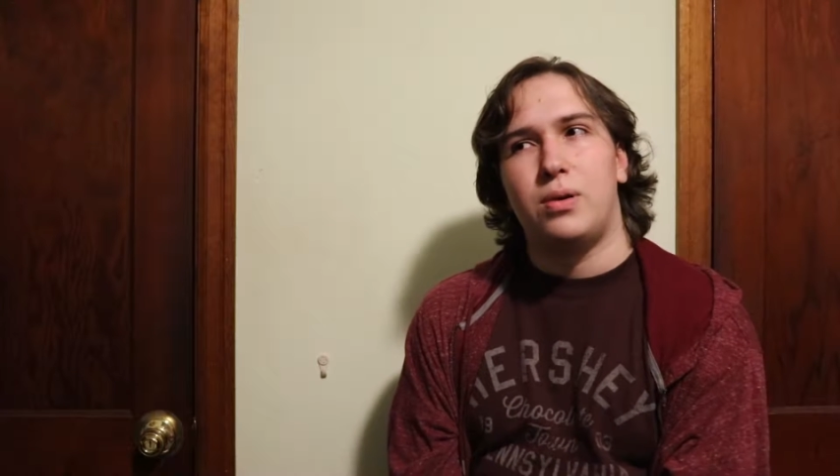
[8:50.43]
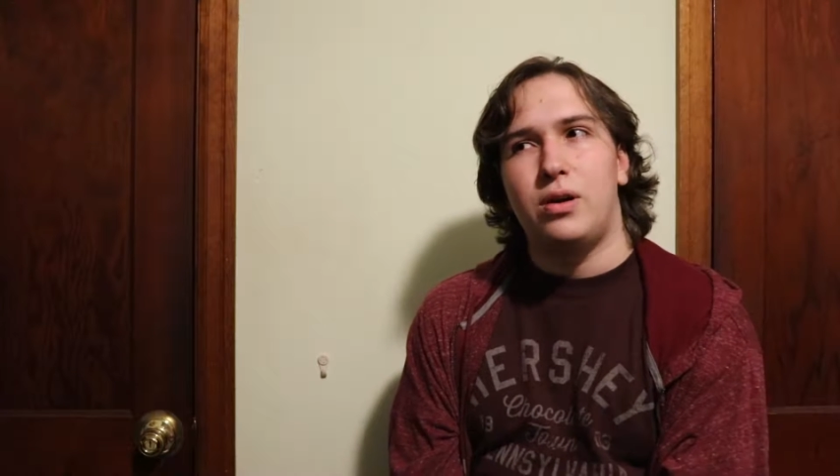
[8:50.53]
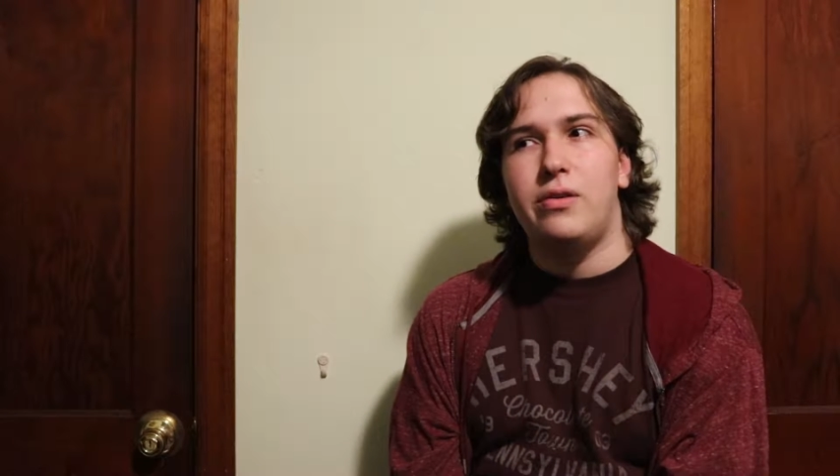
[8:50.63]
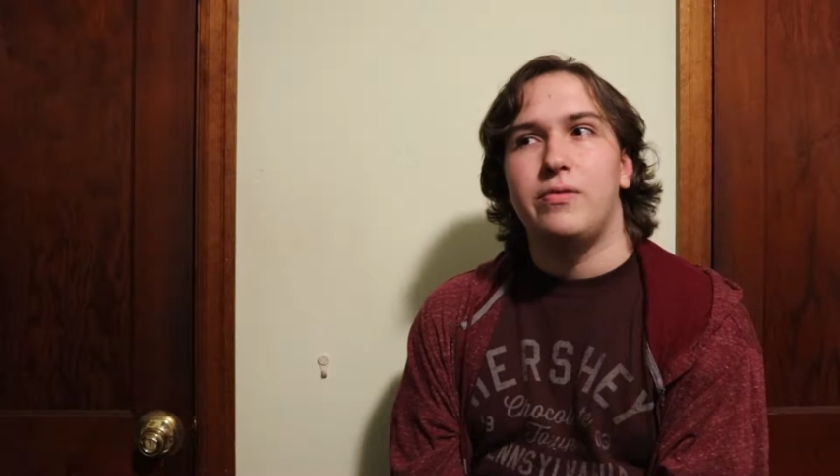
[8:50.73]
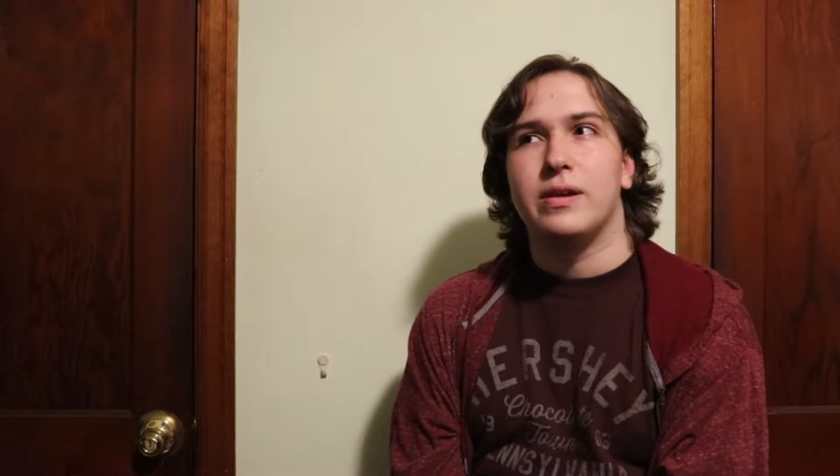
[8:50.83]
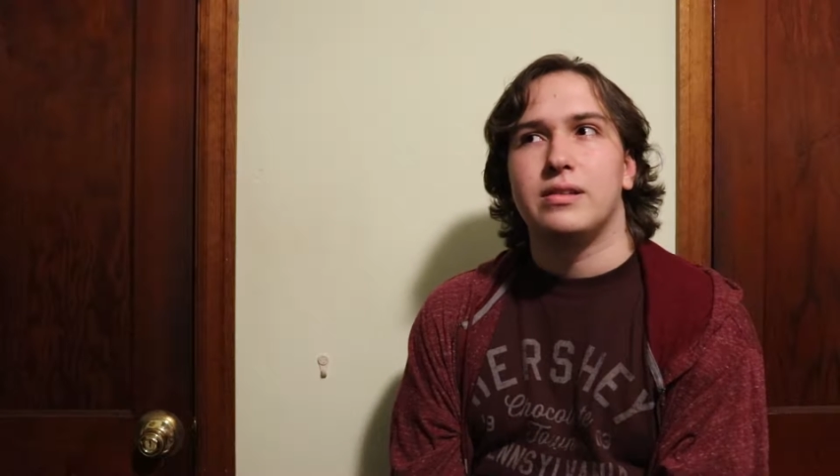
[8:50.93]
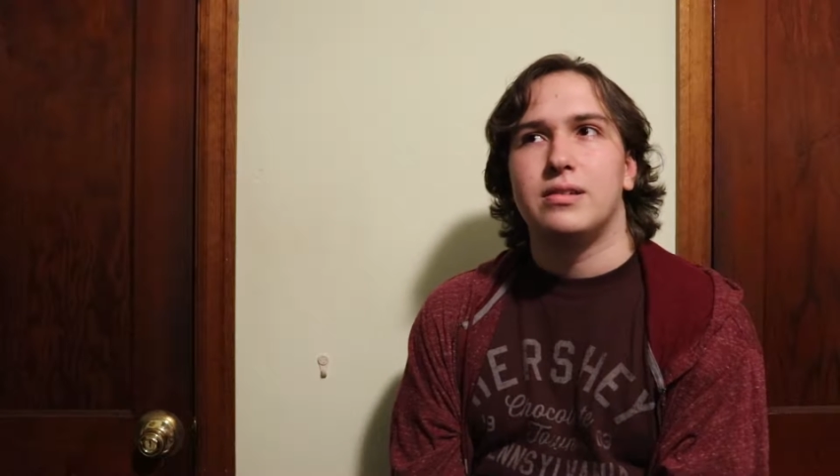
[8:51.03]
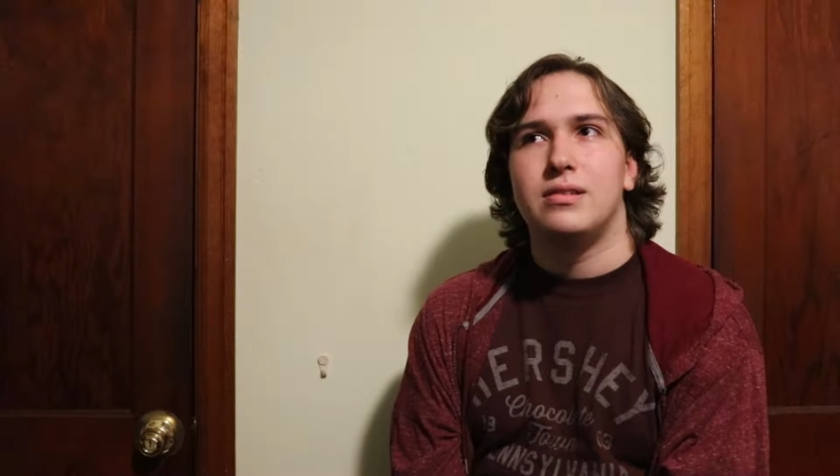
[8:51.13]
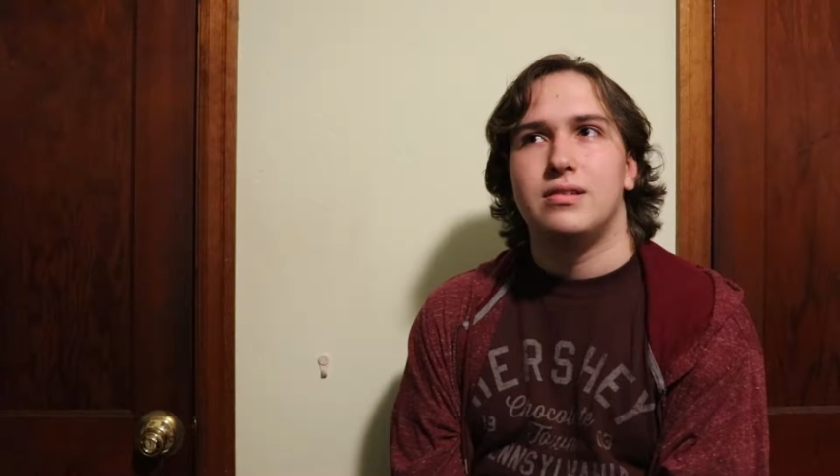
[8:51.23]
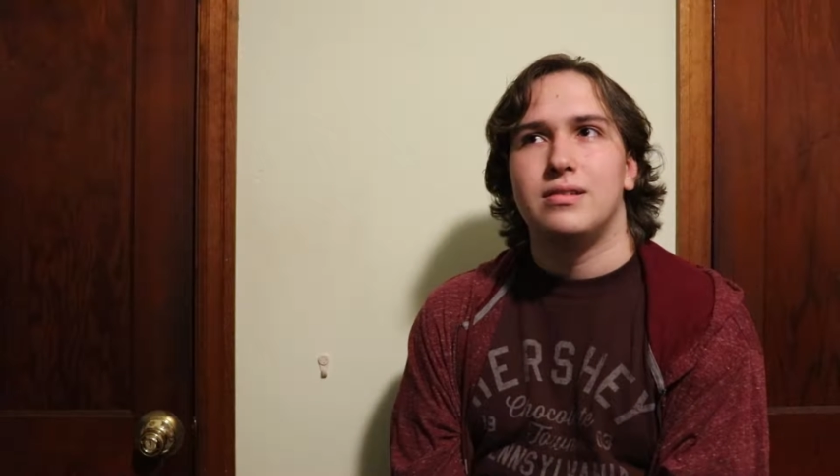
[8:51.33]
perfect.
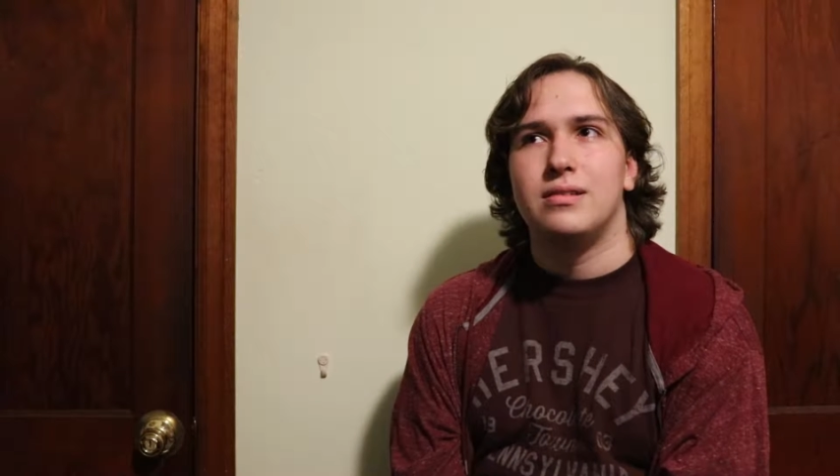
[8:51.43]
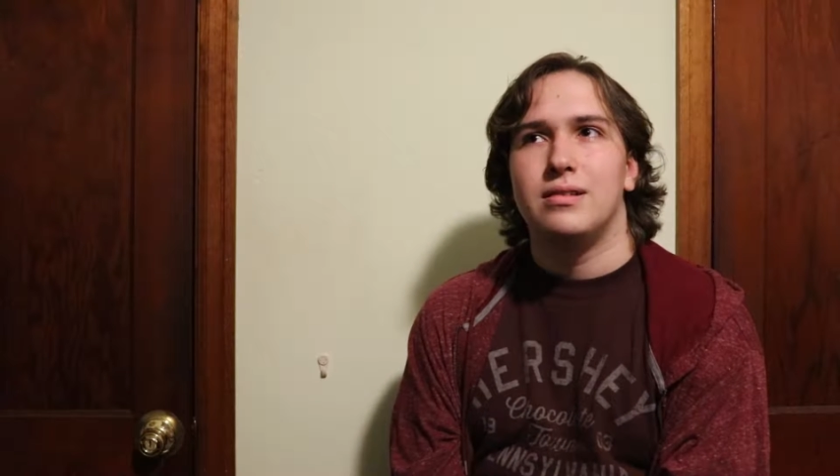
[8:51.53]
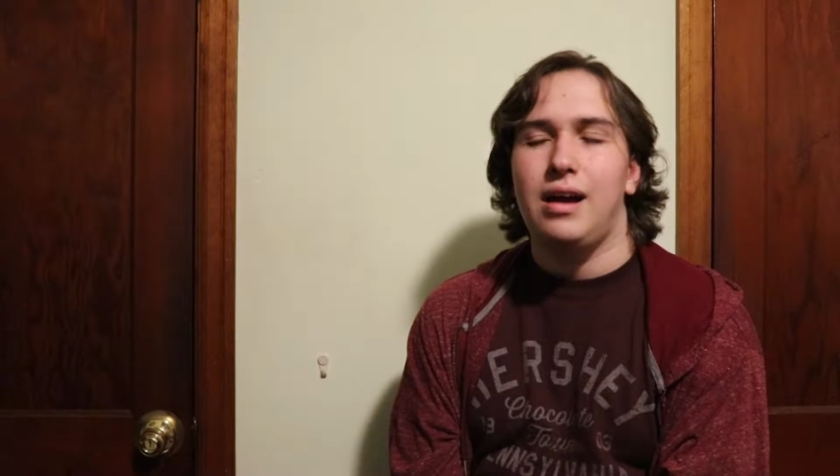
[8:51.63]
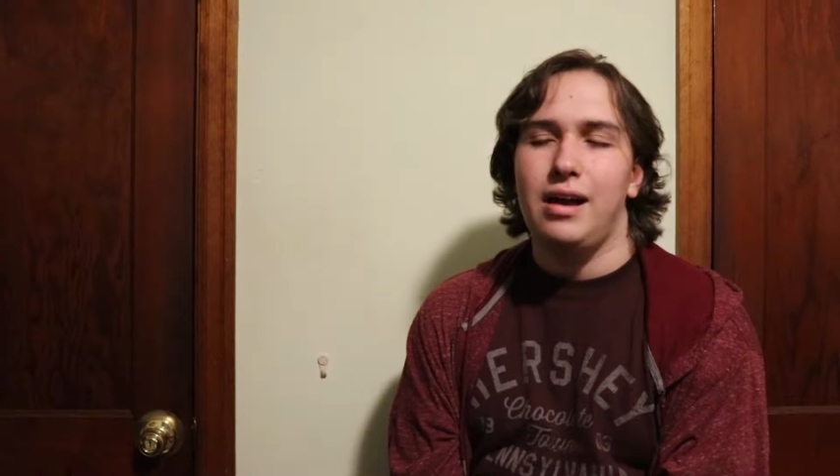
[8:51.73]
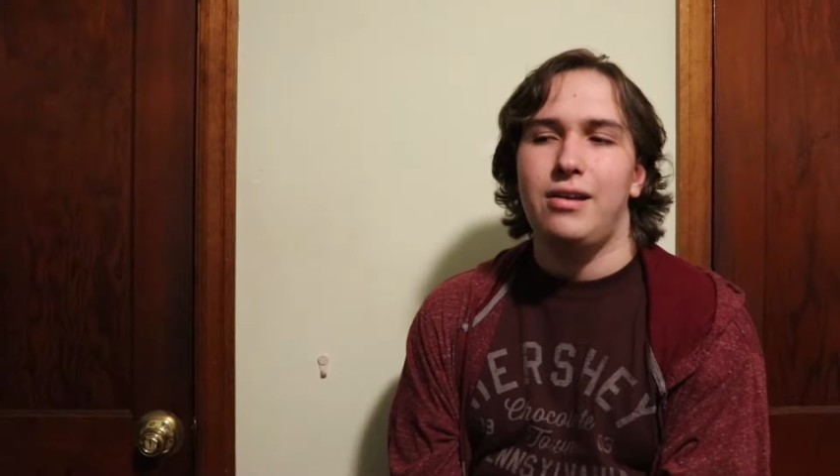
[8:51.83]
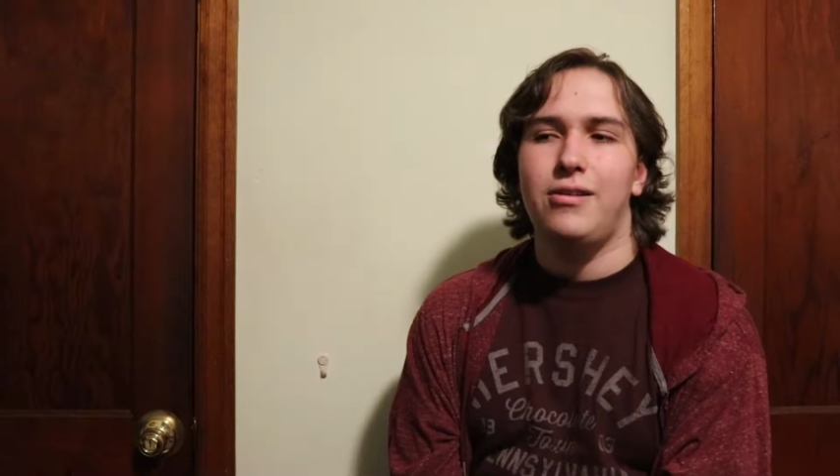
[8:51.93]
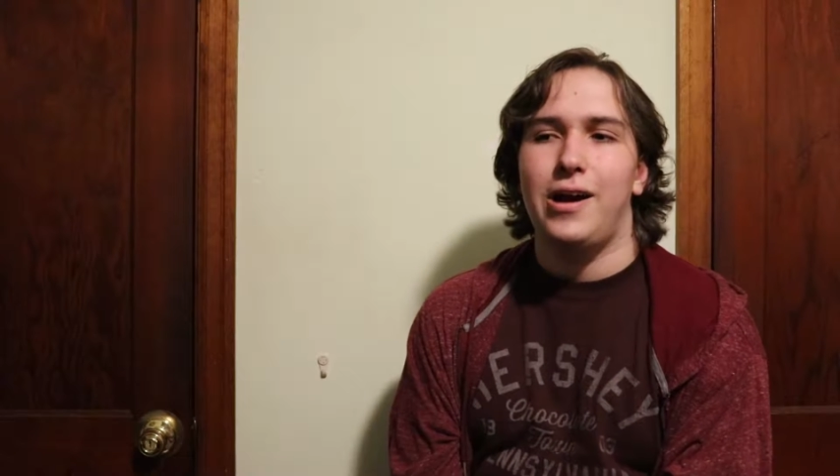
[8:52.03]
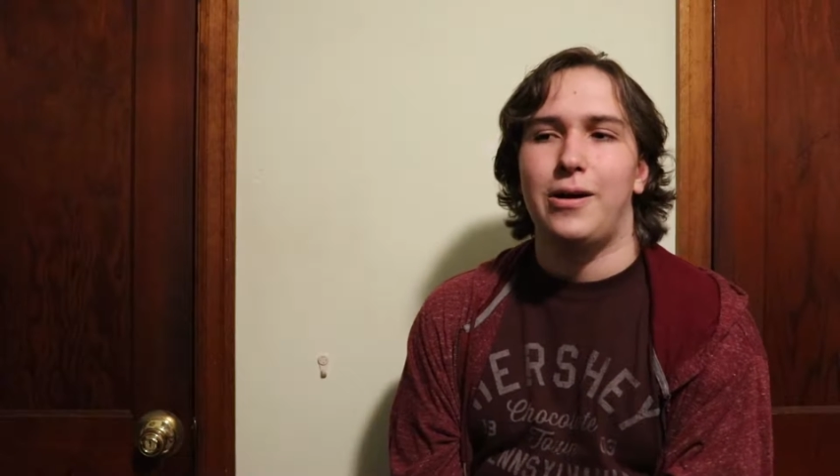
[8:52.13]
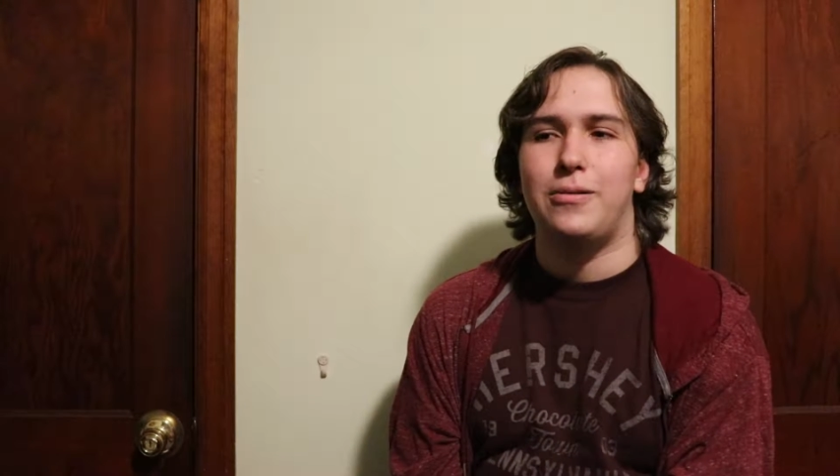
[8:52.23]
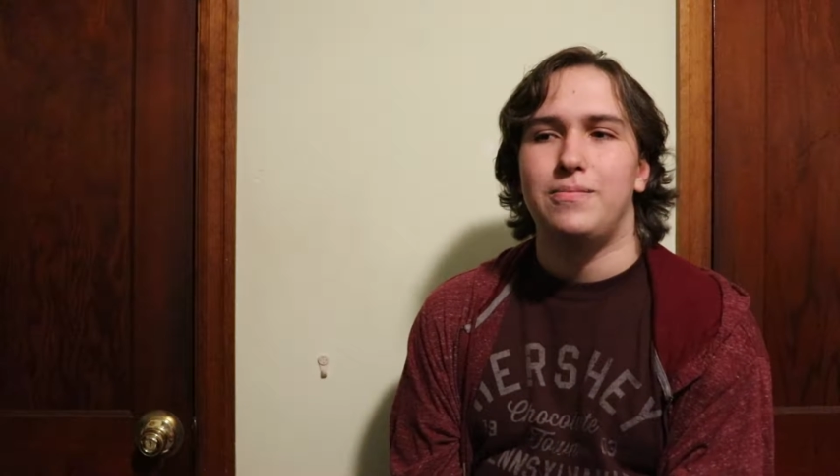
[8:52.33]
I don't
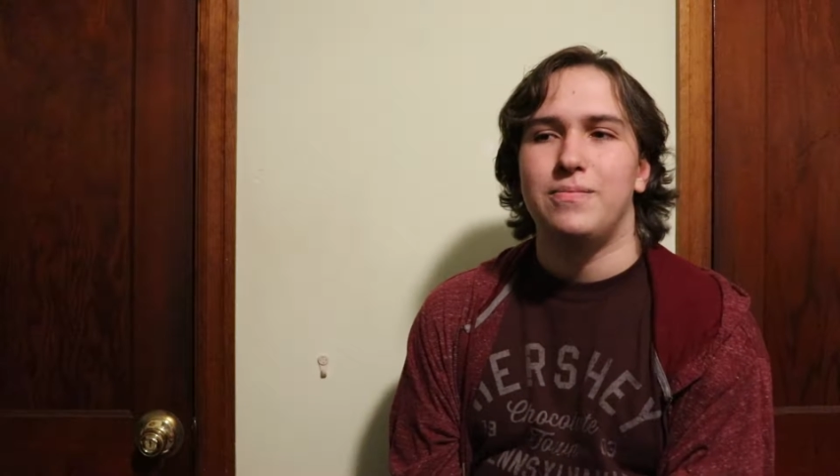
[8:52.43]
know.